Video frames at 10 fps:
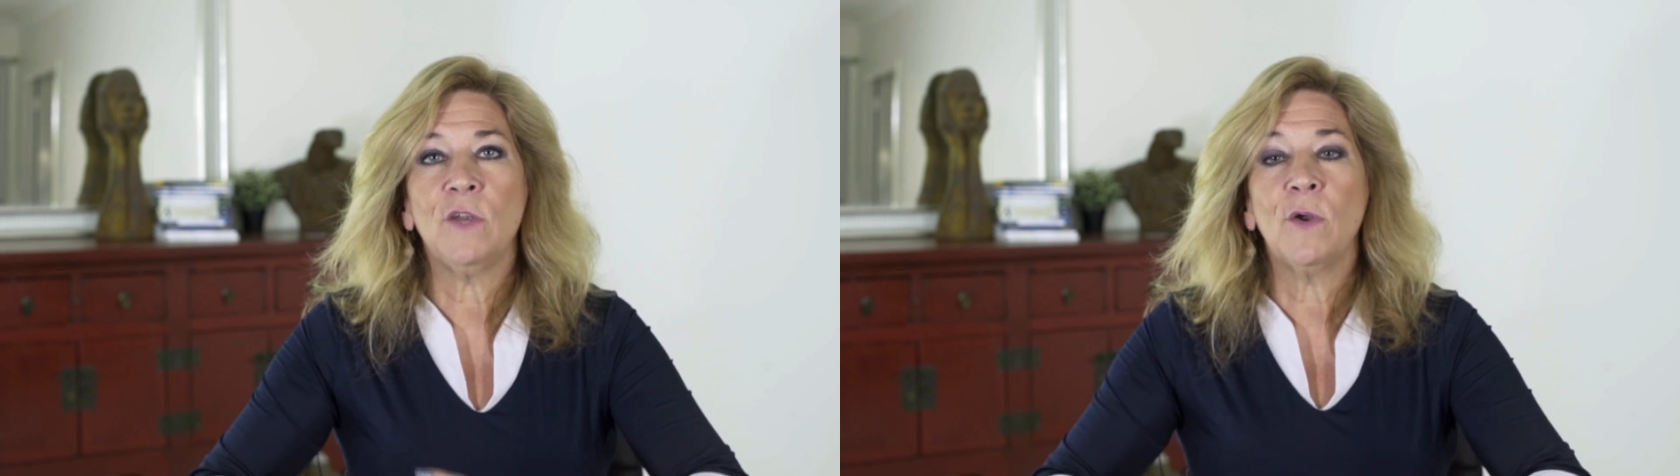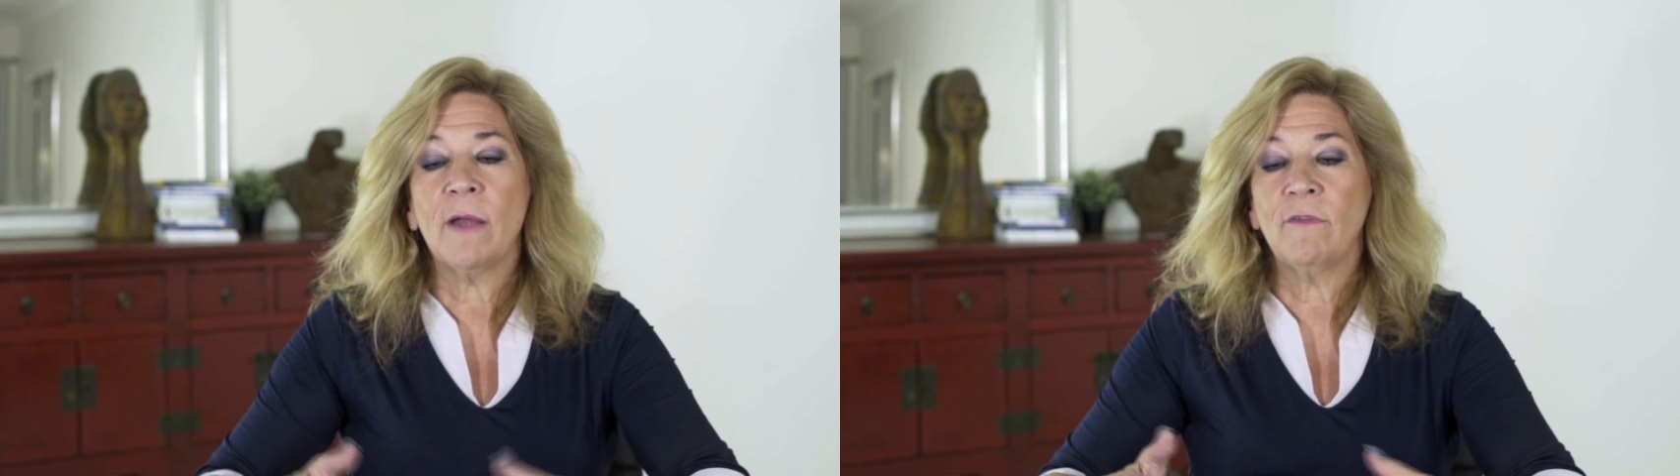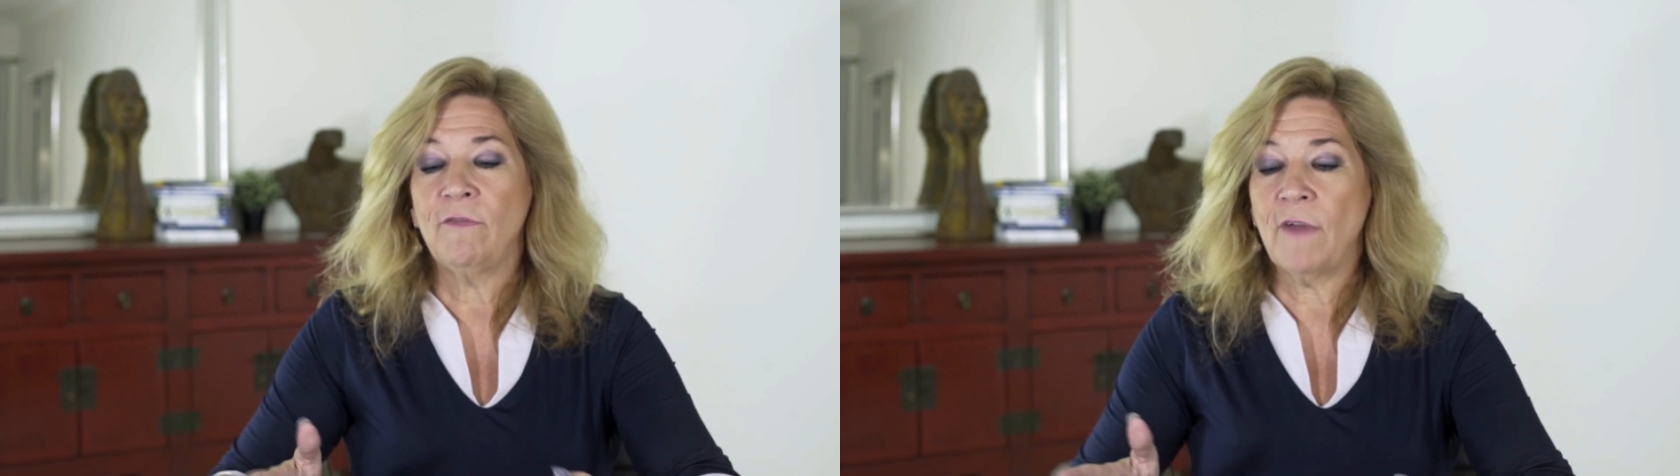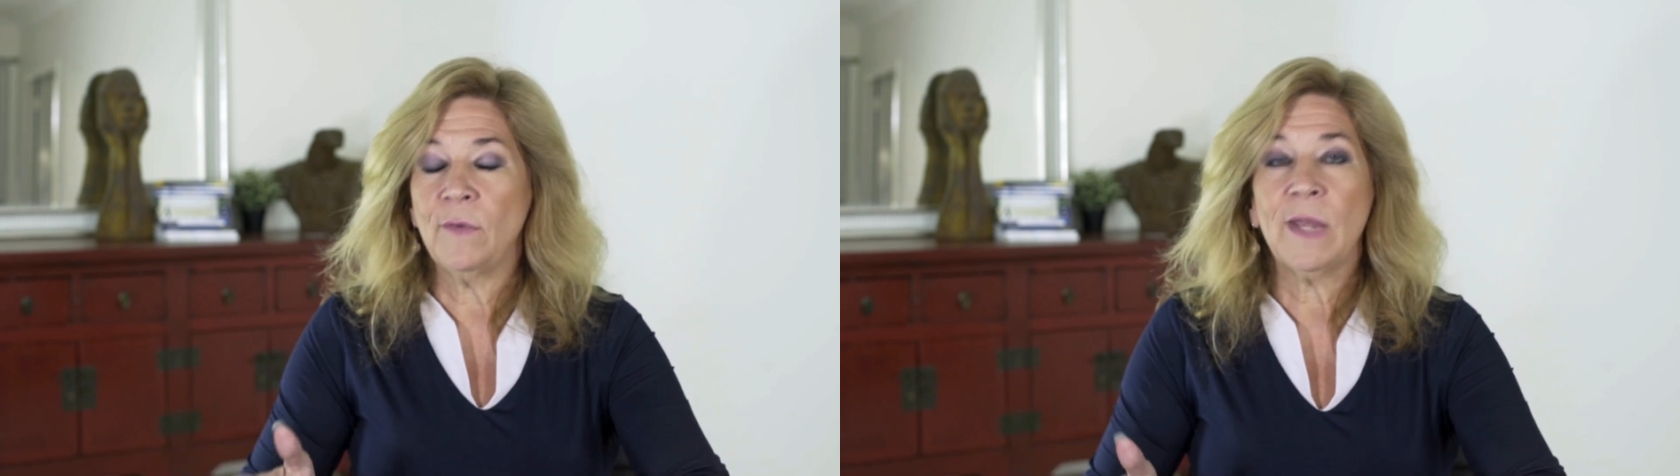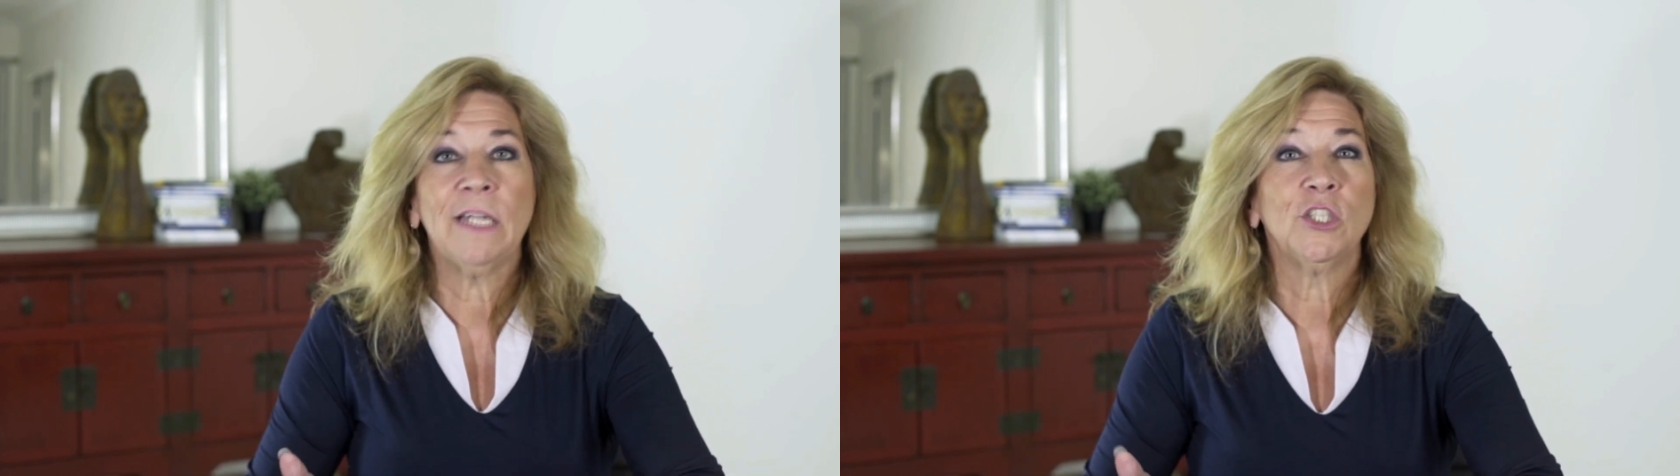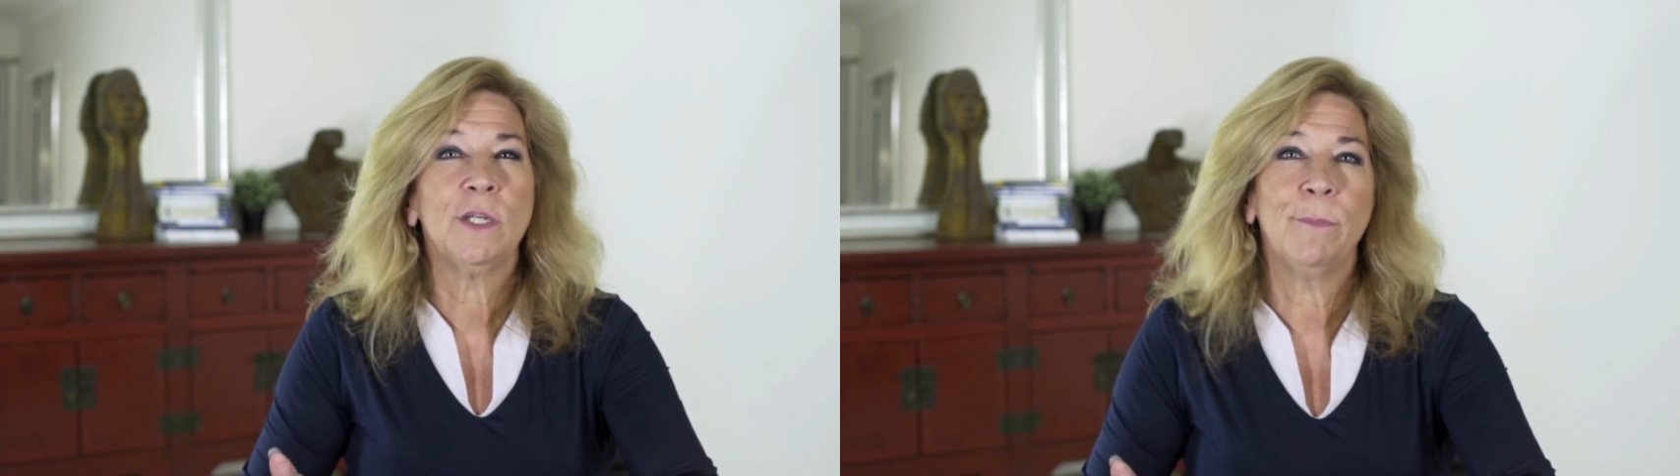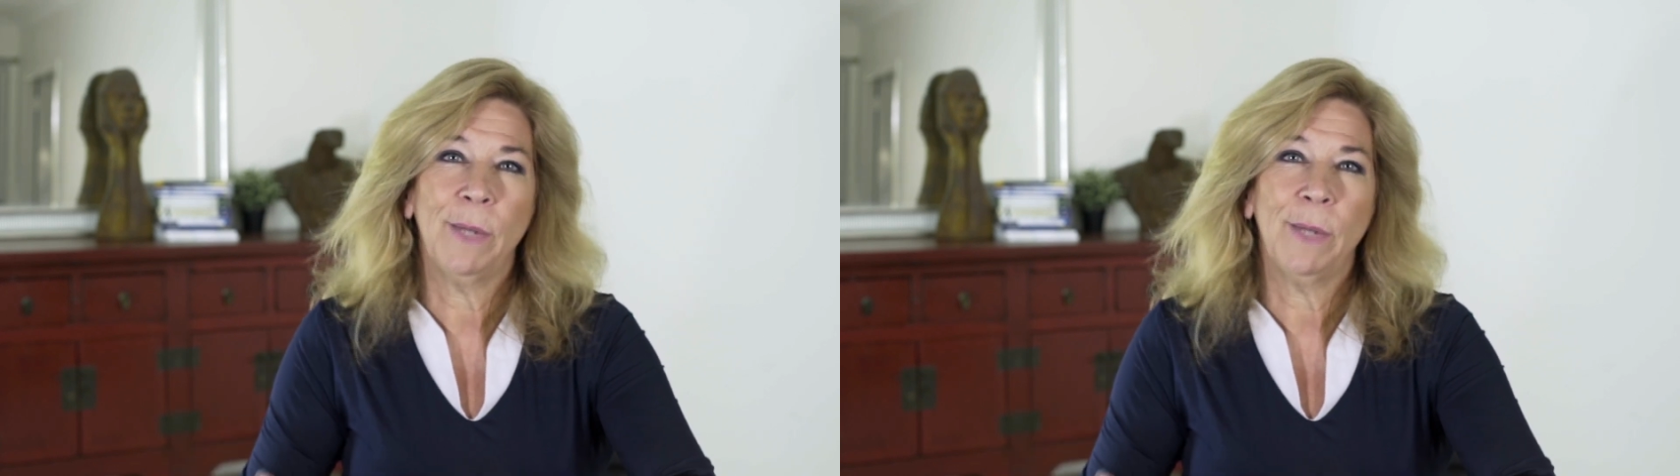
you don't have a foundation in